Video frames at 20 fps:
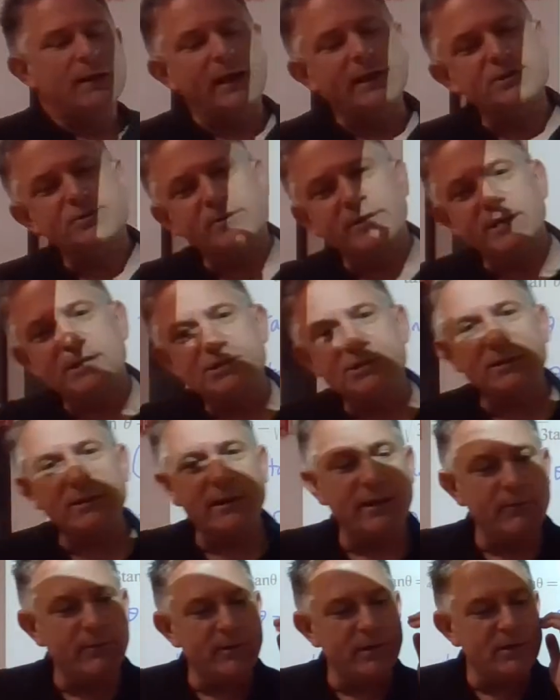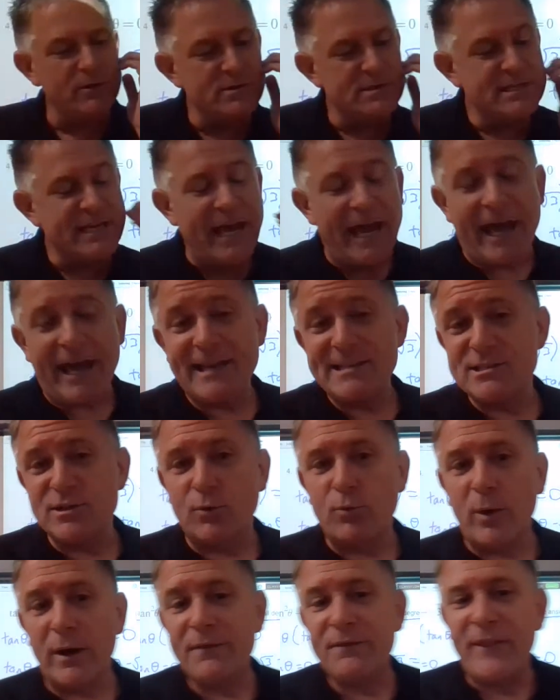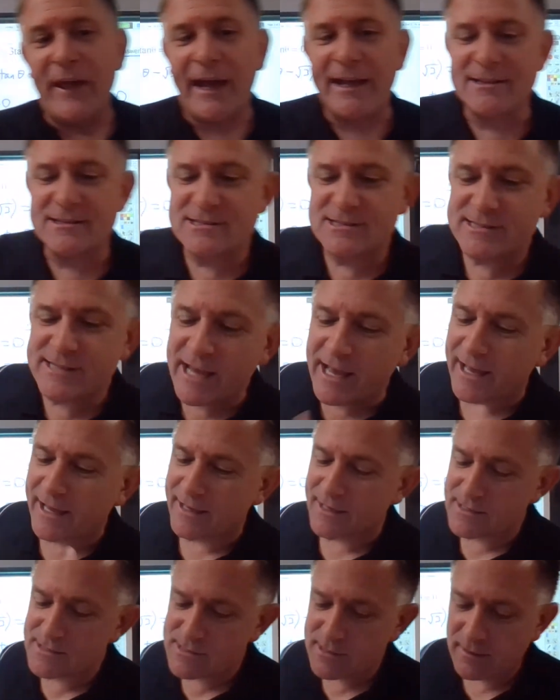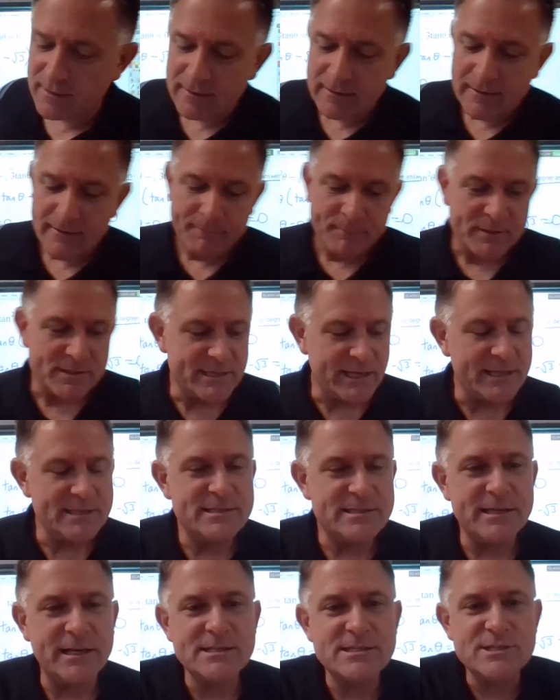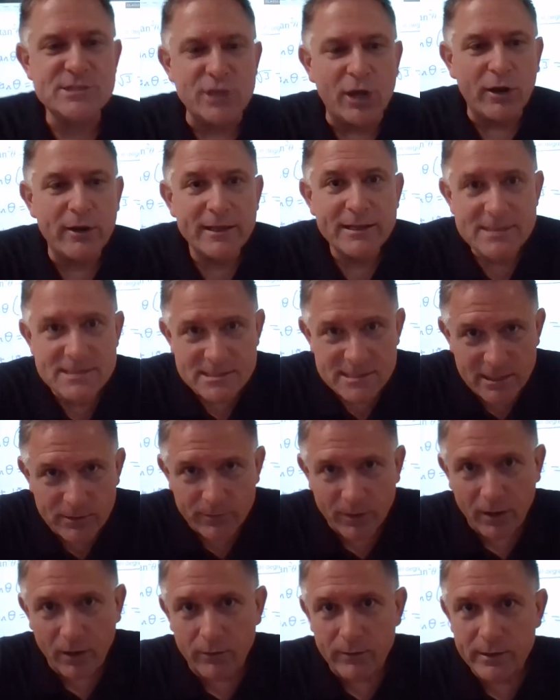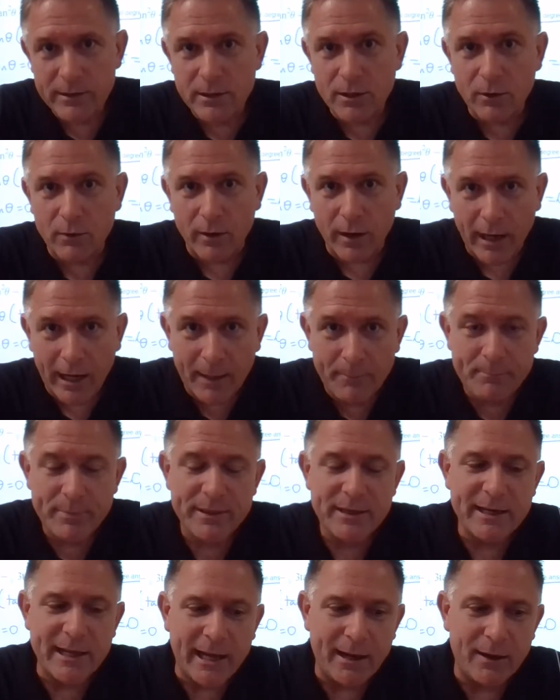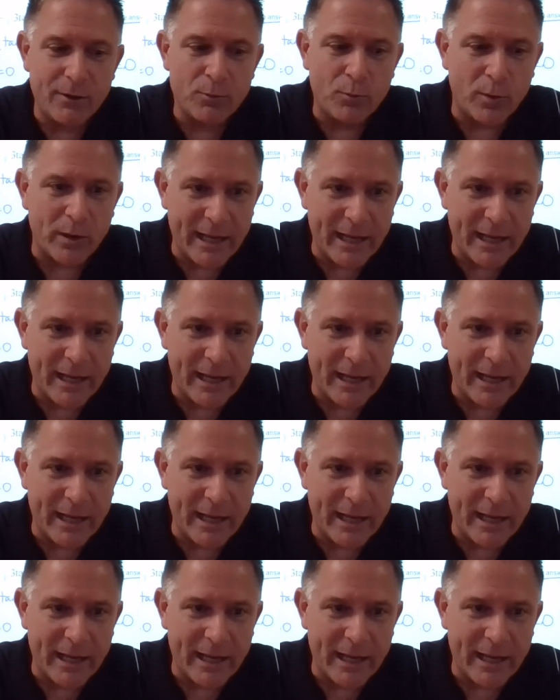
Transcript: And traditionally we use K. So what that says is that says start at zero and go up and down